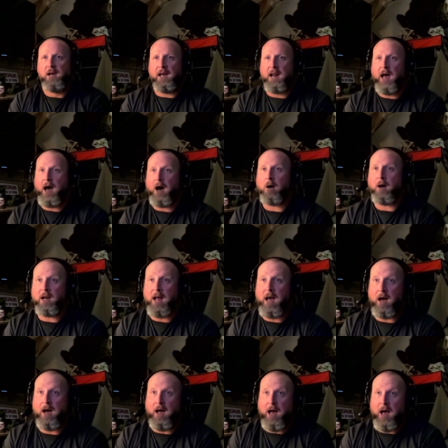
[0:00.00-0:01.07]
And
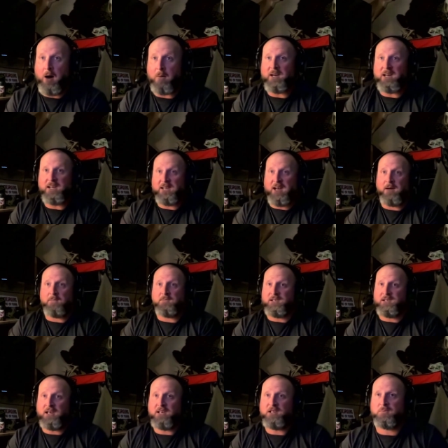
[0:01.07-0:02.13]
how many times
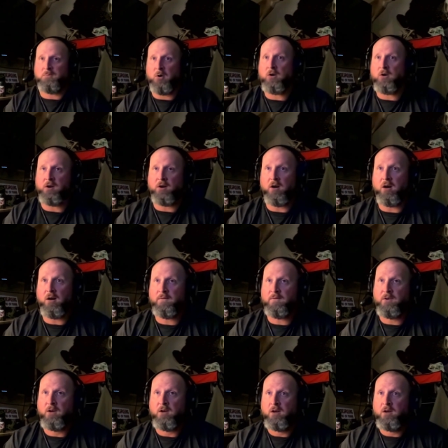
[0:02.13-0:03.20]
is he smart enough
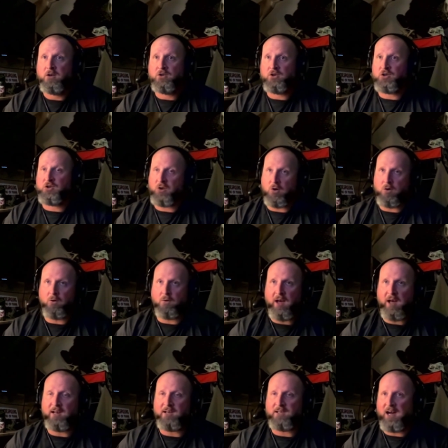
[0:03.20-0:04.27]
to circle
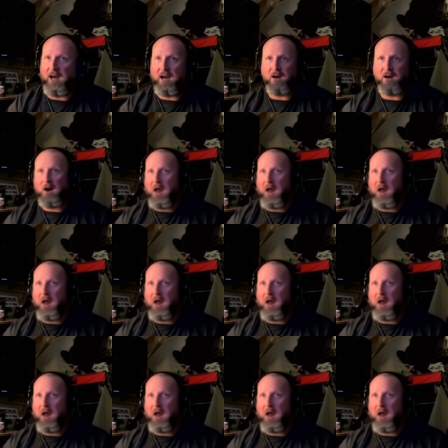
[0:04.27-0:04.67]
that entire